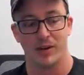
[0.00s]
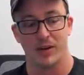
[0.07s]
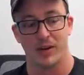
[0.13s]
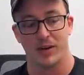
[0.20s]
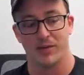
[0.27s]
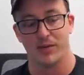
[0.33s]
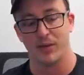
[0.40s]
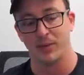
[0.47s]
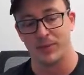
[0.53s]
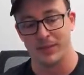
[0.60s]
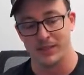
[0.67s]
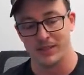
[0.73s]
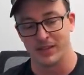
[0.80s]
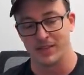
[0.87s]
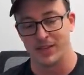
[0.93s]
a few
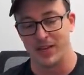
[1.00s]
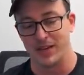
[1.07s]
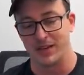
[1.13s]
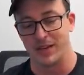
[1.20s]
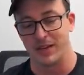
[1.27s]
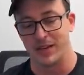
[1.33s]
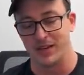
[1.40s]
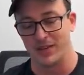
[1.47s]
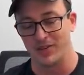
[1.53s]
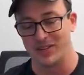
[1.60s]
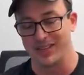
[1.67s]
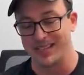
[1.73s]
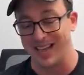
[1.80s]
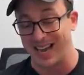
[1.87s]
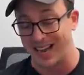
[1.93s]
pieces of data, and you
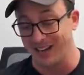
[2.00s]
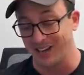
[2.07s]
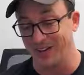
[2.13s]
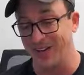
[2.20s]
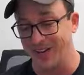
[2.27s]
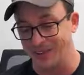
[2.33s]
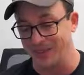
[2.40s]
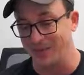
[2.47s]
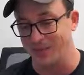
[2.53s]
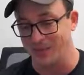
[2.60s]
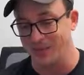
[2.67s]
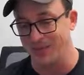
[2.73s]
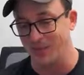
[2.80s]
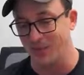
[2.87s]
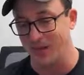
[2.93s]
need to analyze them in
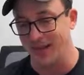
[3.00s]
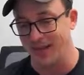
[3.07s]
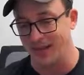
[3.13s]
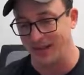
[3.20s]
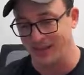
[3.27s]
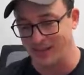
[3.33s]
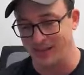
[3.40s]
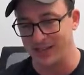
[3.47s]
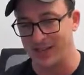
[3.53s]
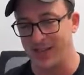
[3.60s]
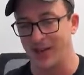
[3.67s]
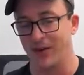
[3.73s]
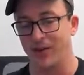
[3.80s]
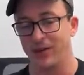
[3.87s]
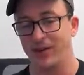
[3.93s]
some way and send
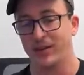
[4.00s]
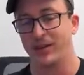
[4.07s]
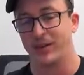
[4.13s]
out